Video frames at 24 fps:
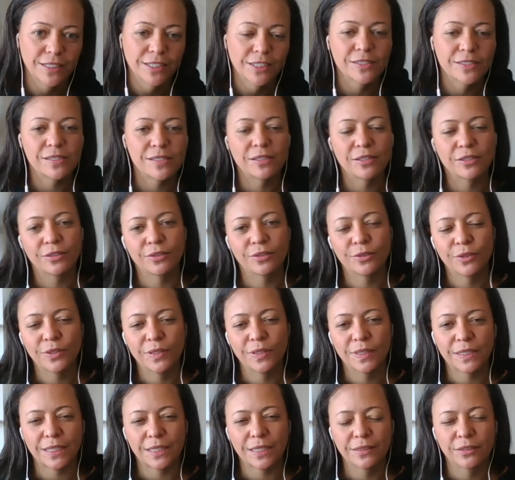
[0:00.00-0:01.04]
So
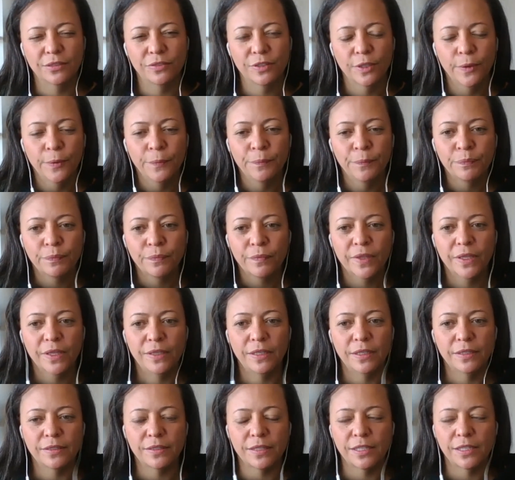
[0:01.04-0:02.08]
kind of,
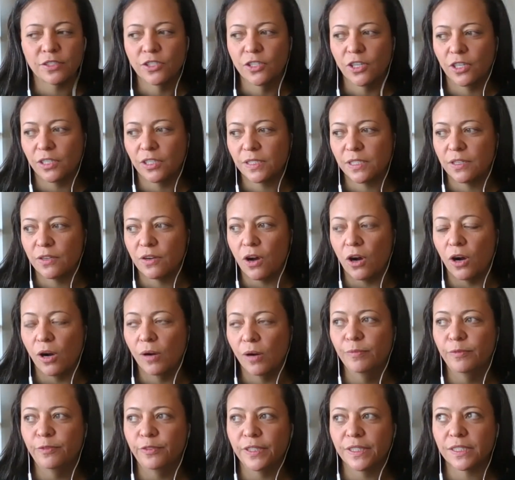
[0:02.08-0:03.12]
it's not an
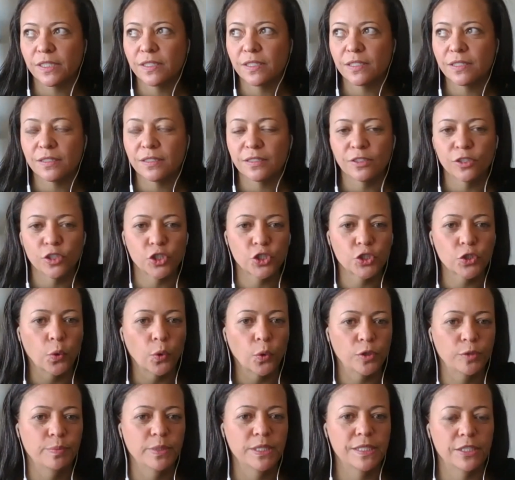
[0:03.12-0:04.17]
obvious
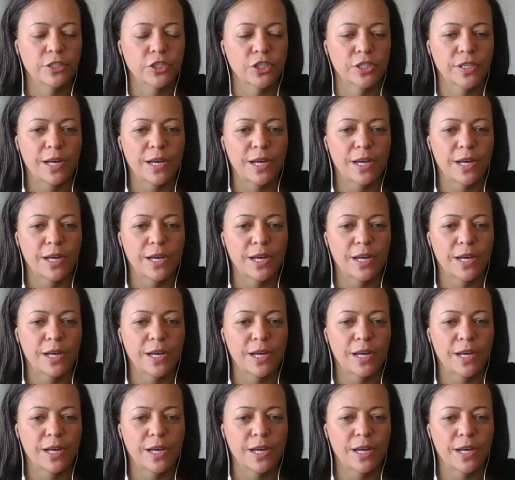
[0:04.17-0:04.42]
short position,